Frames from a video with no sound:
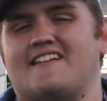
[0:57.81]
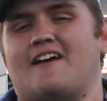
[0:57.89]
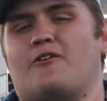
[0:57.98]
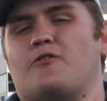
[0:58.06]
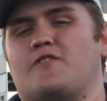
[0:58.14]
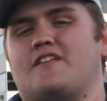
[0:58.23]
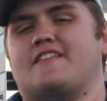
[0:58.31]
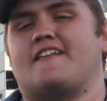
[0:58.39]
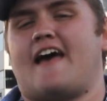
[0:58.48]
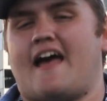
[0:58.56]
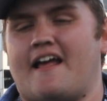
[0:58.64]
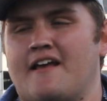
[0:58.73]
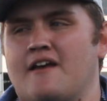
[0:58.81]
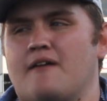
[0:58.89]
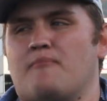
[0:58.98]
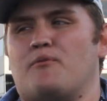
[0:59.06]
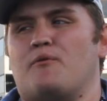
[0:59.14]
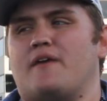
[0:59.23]
Not only that,
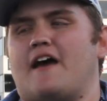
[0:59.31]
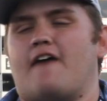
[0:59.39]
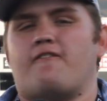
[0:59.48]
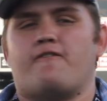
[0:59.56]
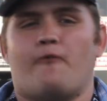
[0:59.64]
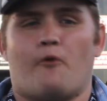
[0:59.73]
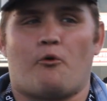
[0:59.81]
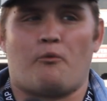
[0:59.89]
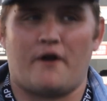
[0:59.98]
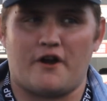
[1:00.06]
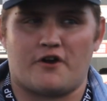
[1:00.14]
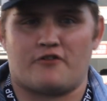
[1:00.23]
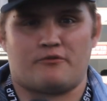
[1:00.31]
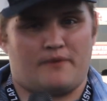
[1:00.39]
but we have four winners.